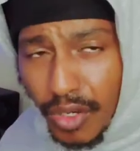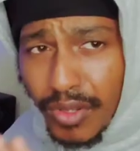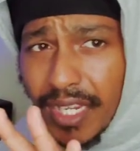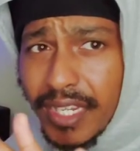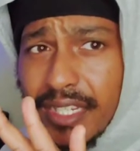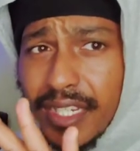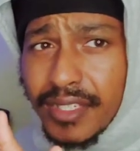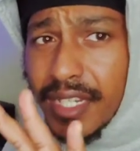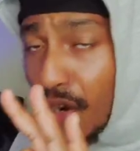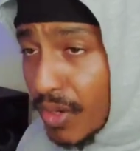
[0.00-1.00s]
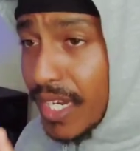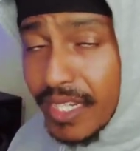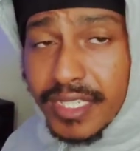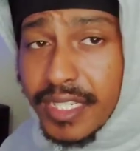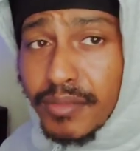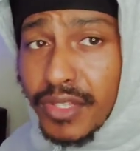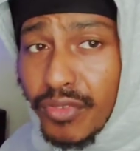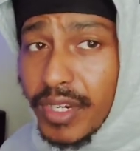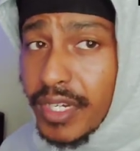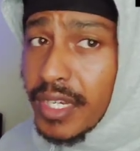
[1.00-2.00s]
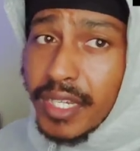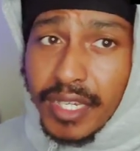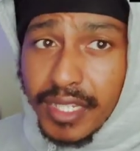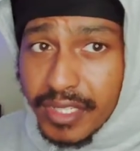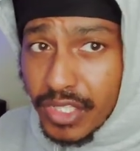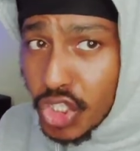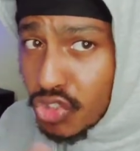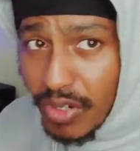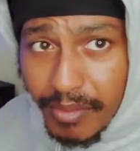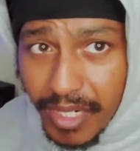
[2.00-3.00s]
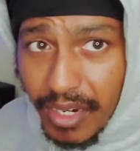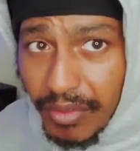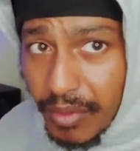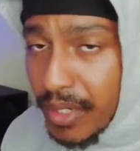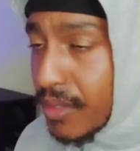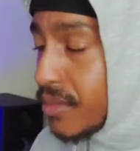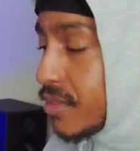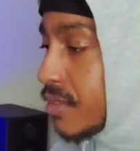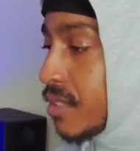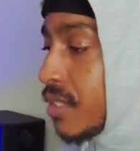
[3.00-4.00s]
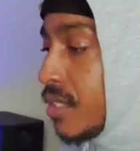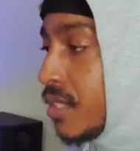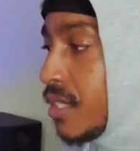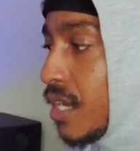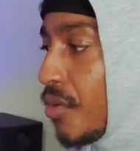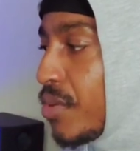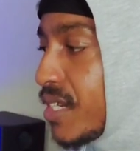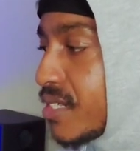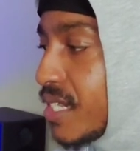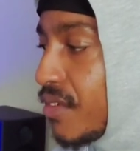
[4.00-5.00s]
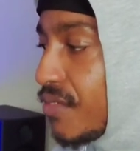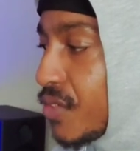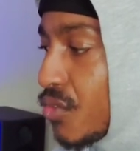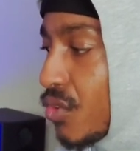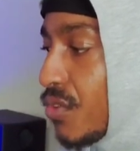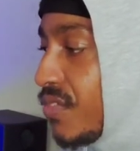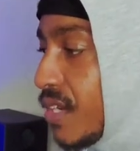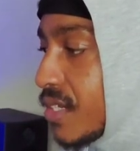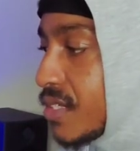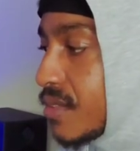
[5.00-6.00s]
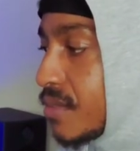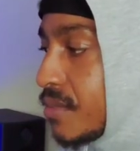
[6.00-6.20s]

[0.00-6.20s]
Only He Is Him 3 is streaming everywhere. I'm break this down for you real fast.